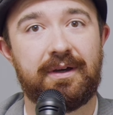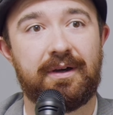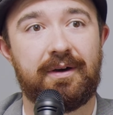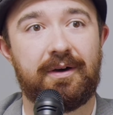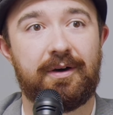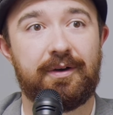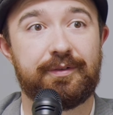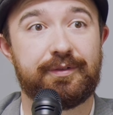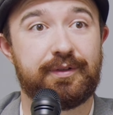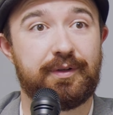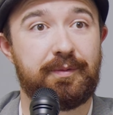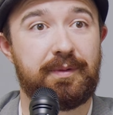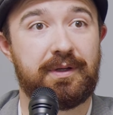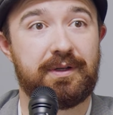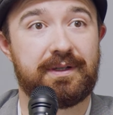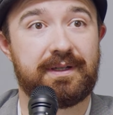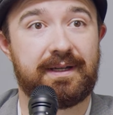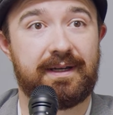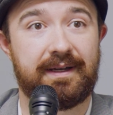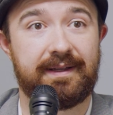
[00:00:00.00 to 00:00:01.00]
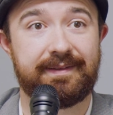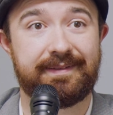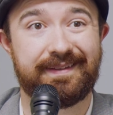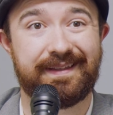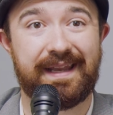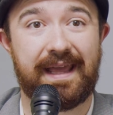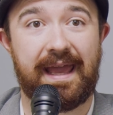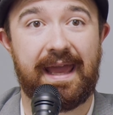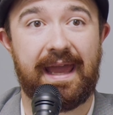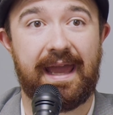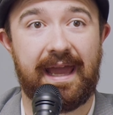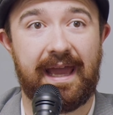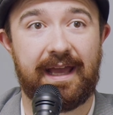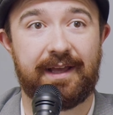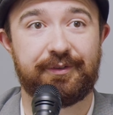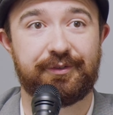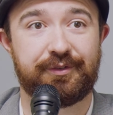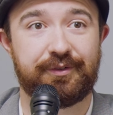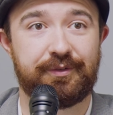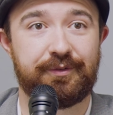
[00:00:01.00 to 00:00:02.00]
Also, your content
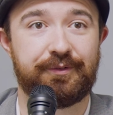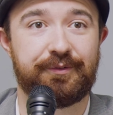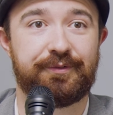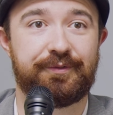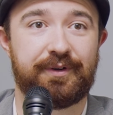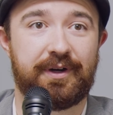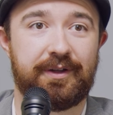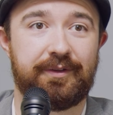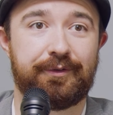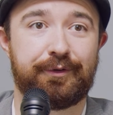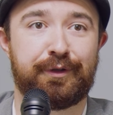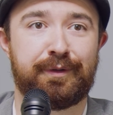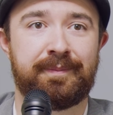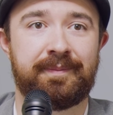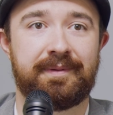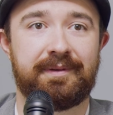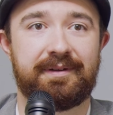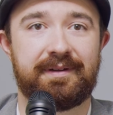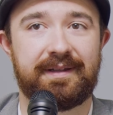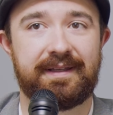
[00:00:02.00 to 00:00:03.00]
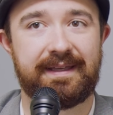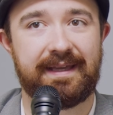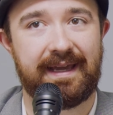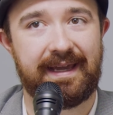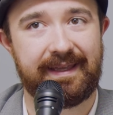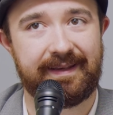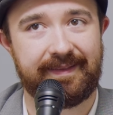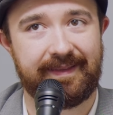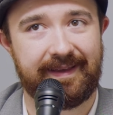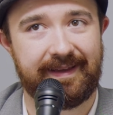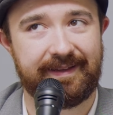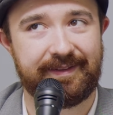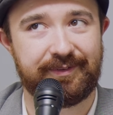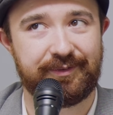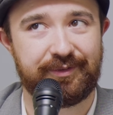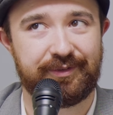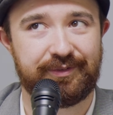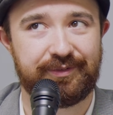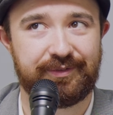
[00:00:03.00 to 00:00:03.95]
has to follow community guidelines.